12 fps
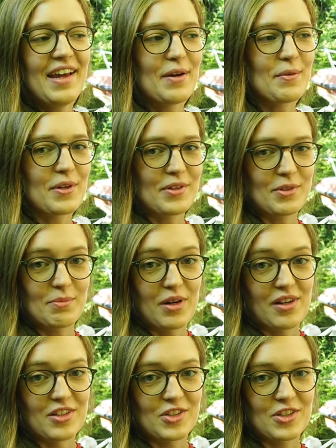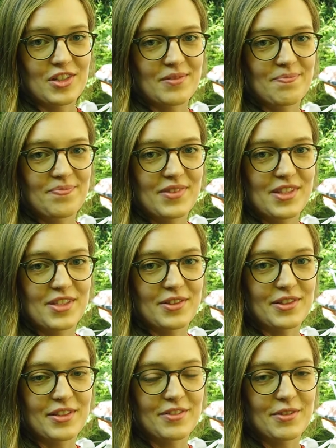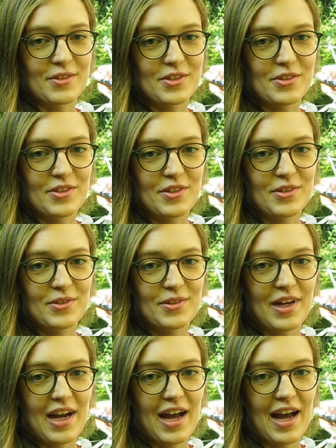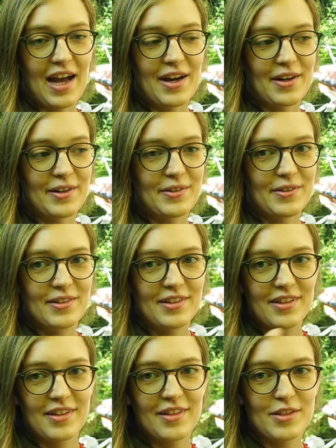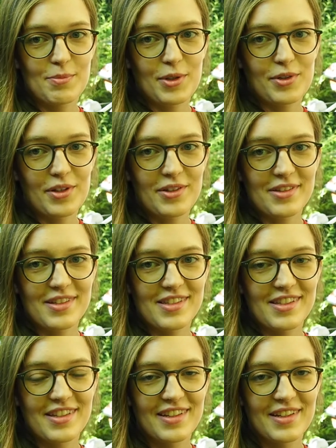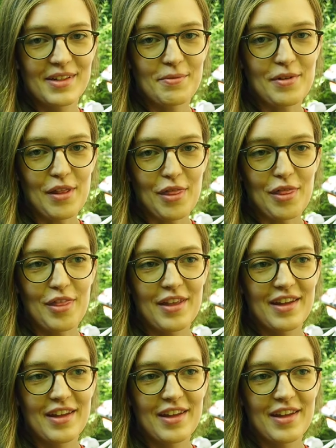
We're going to polish her. So if you want to know how this boat looks with